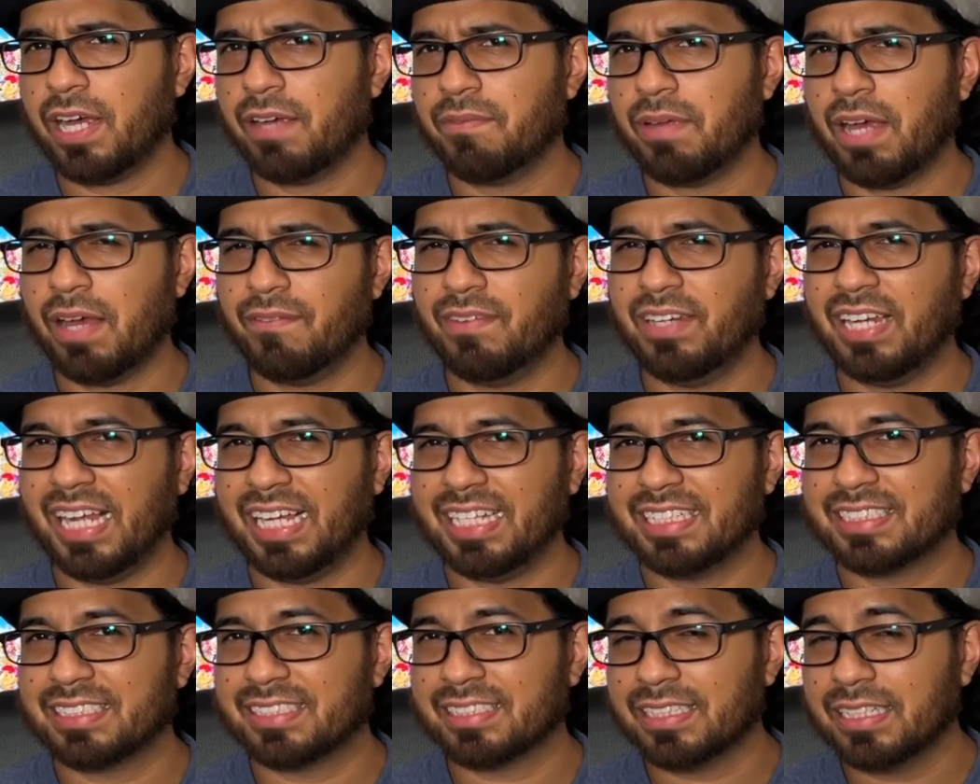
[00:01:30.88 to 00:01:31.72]
having a
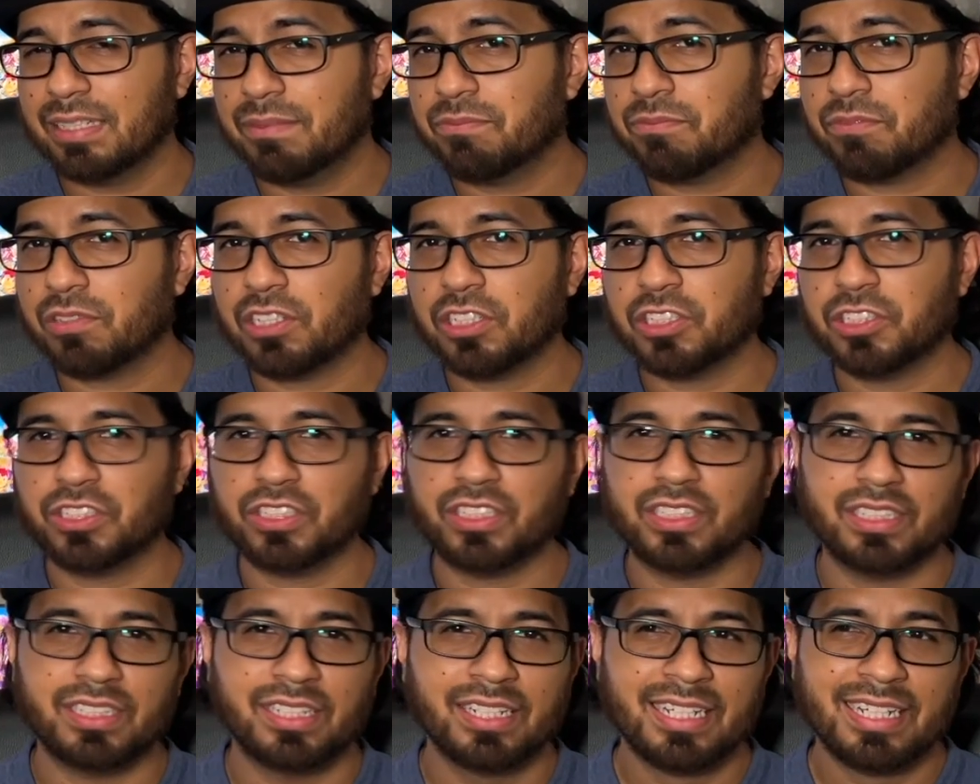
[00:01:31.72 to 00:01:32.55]
slim
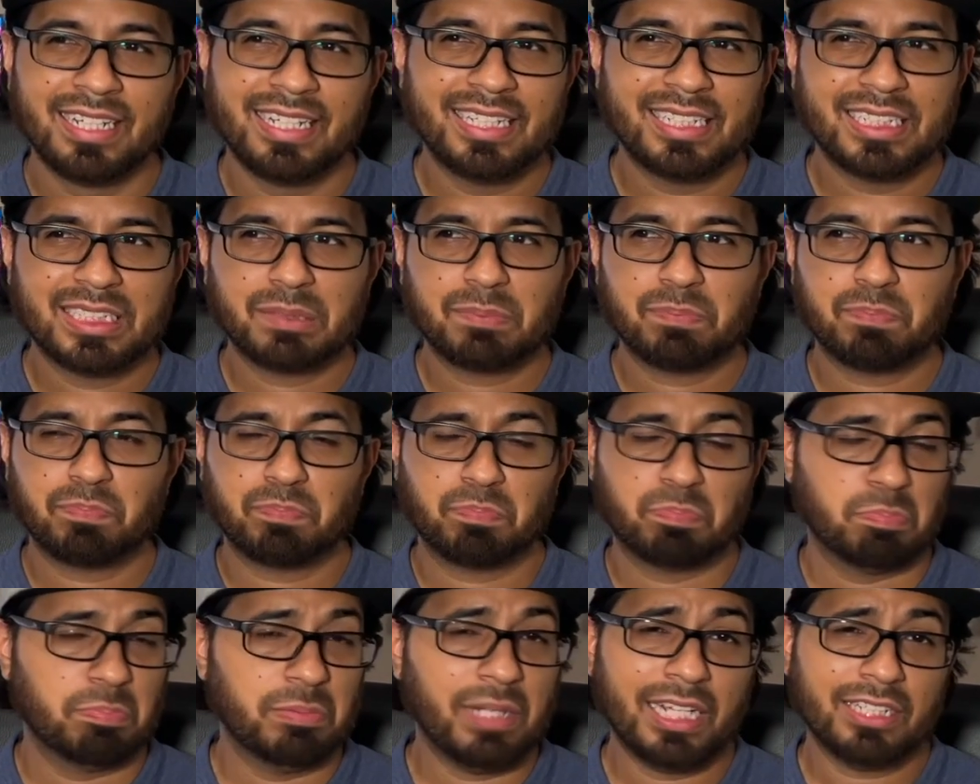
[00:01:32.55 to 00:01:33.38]
version,
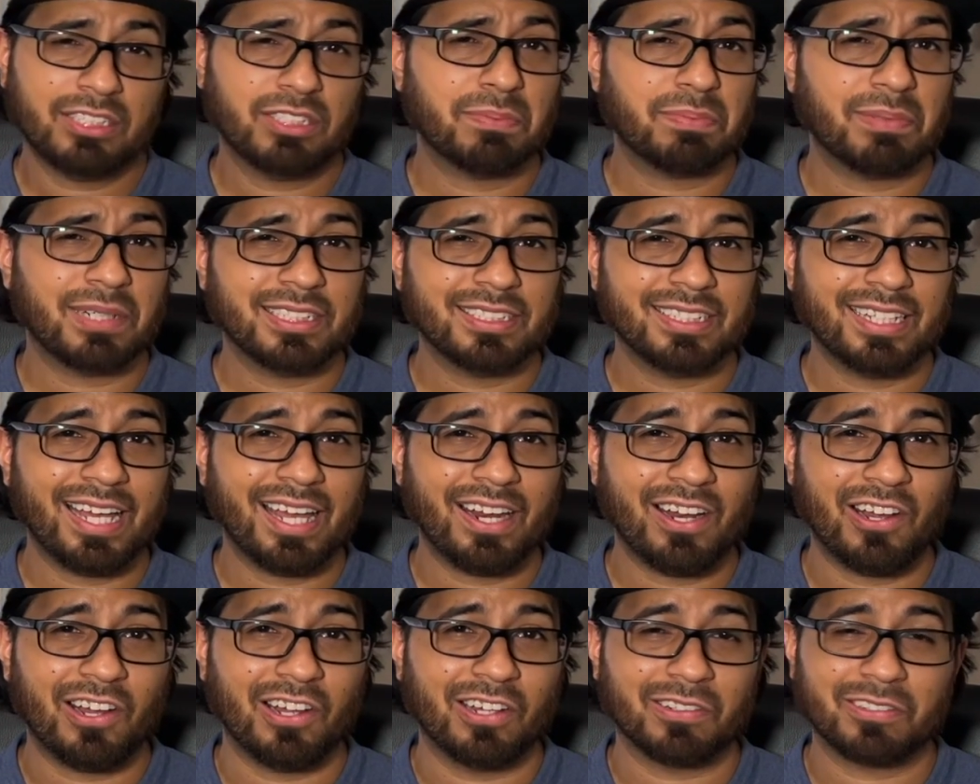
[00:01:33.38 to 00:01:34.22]
not surprising at
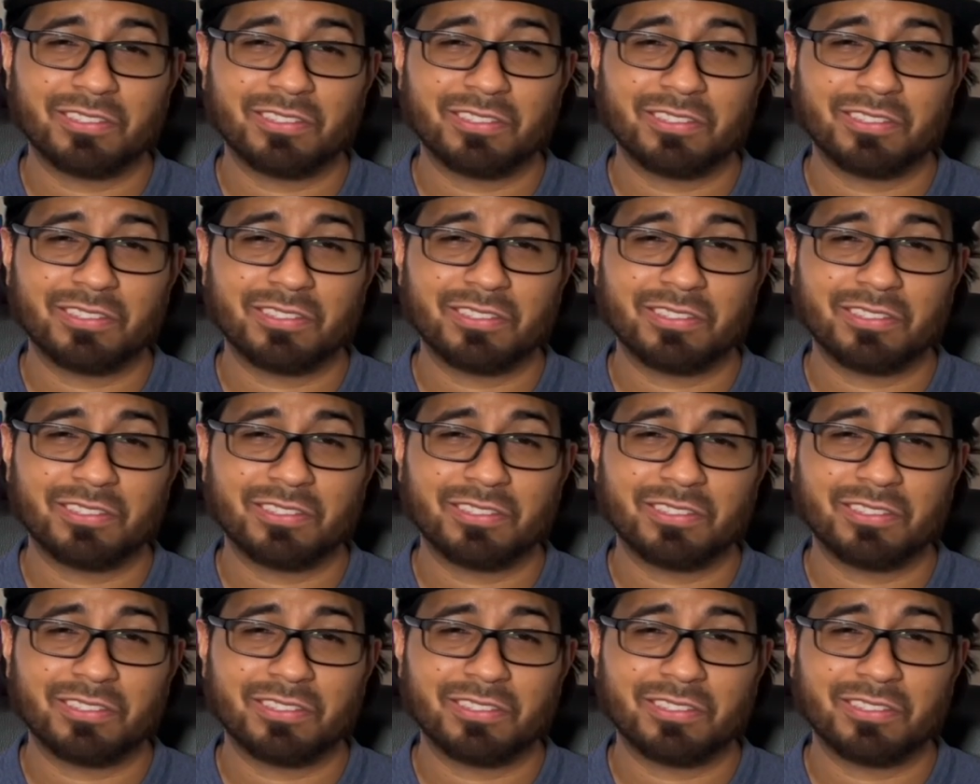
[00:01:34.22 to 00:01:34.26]
all,